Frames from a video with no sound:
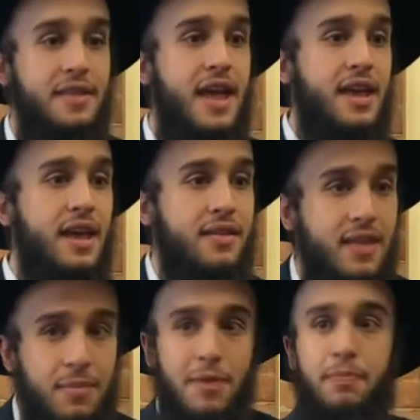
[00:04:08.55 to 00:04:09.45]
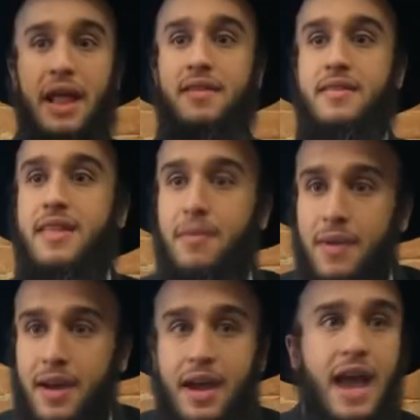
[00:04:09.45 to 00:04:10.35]
They kiss him, he blesses them,
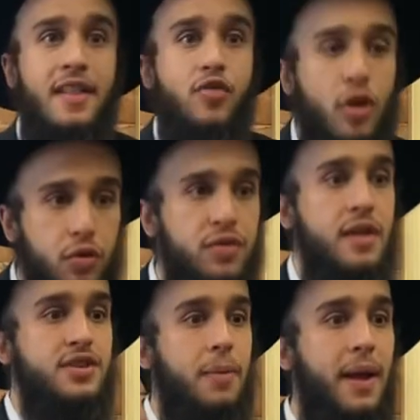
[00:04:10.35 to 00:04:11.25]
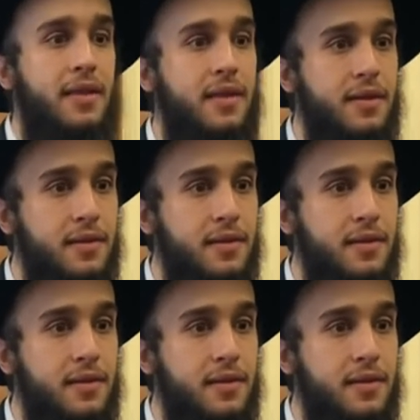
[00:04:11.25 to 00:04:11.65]
and they start to sing Shabbat.